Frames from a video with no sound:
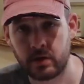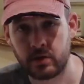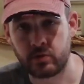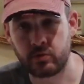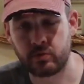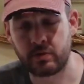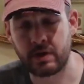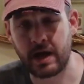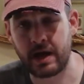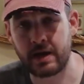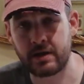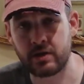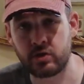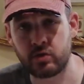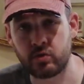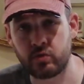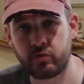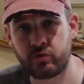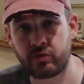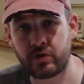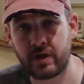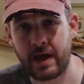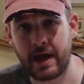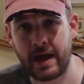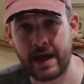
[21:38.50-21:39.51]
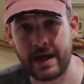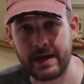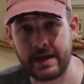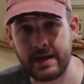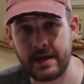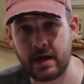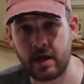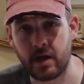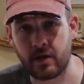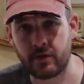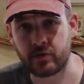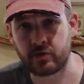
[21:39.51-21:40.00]
Do not use
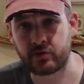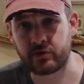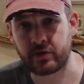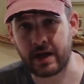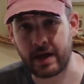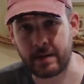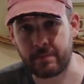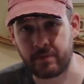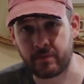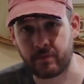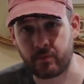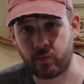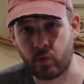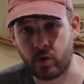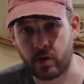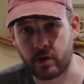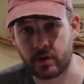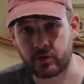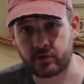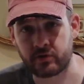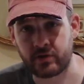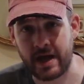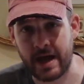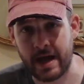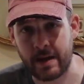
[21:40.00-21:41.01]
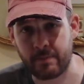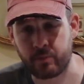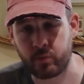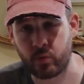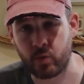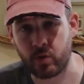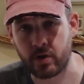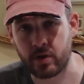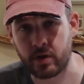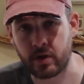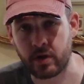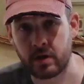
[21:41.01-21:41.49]
any other type of water, tap
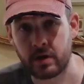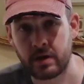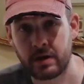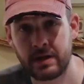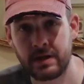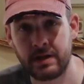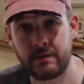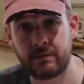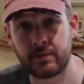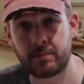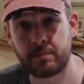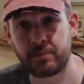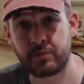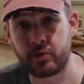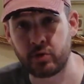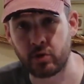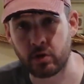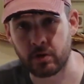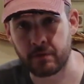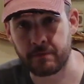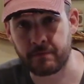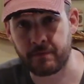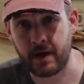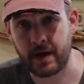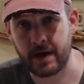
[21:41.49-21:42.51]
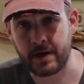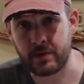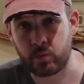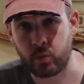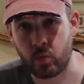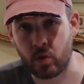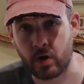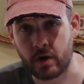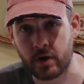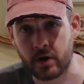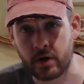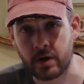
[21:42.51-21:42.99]
water, even purified
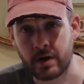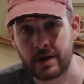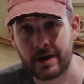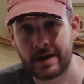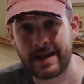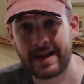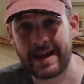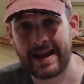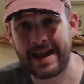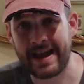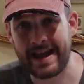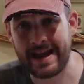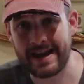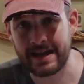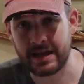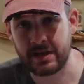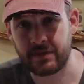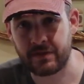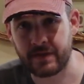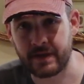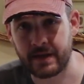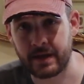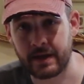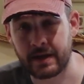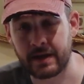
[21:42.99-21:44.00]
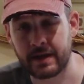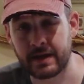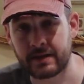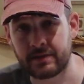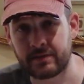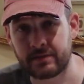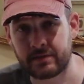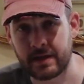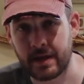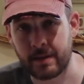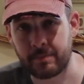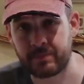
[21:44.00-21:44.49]
water, anything
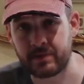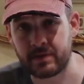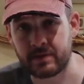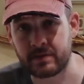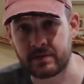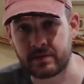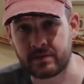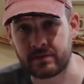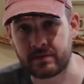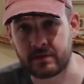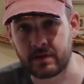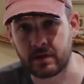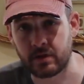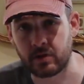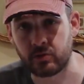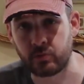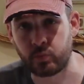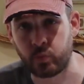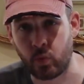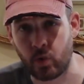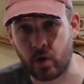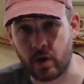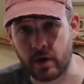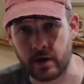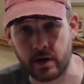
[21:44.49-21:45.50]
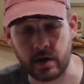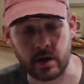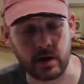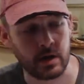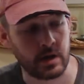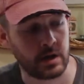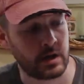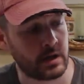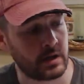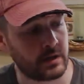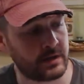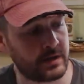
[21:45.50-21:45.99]
except distilled water.
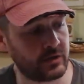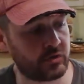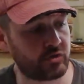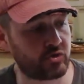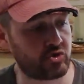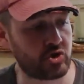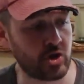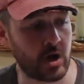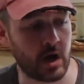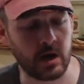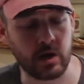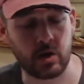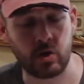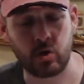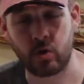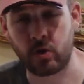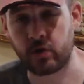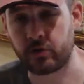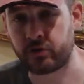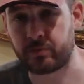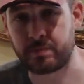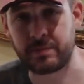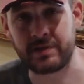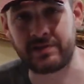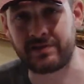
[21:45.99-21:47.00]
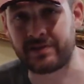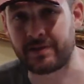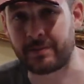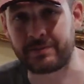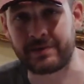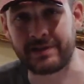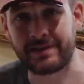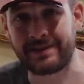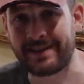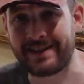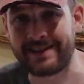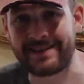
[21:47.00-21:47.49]
This jug cost me
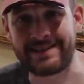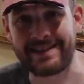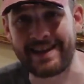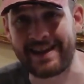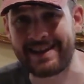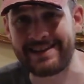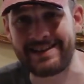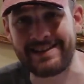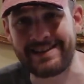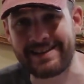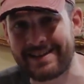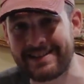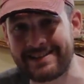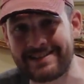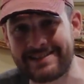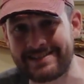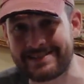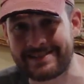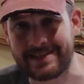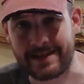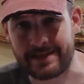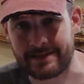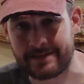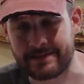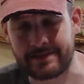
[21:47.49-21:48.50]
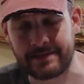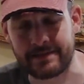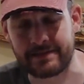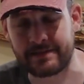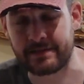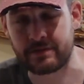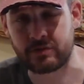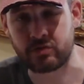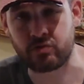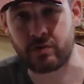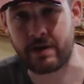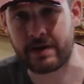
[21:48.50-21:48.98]
something like 99 cents. It's
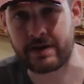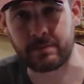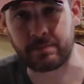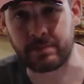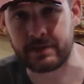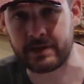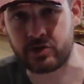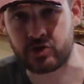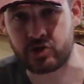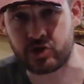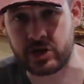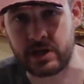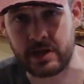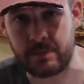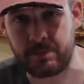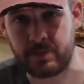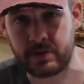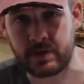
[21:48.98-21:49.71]
incredibly cheap.